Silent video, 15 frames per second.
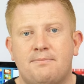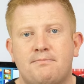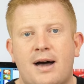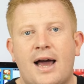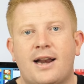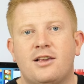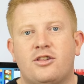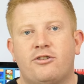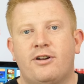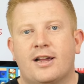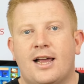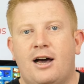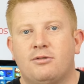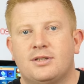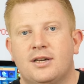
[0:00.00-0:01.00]
manage your
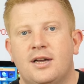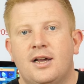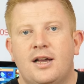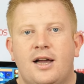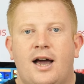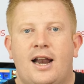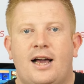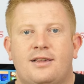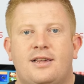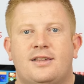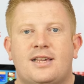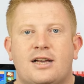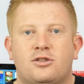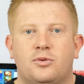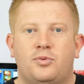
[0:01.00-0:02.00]
account and actually
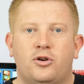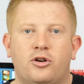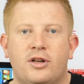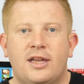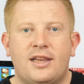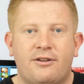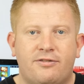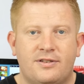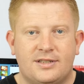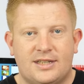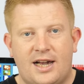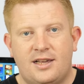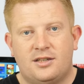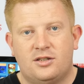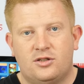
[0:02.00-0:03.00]
set up all your different
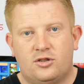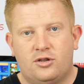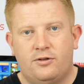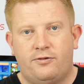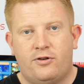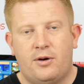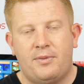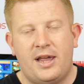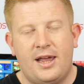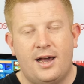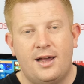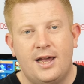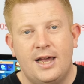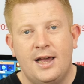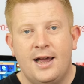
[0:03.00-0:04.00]
sites and stuff from here.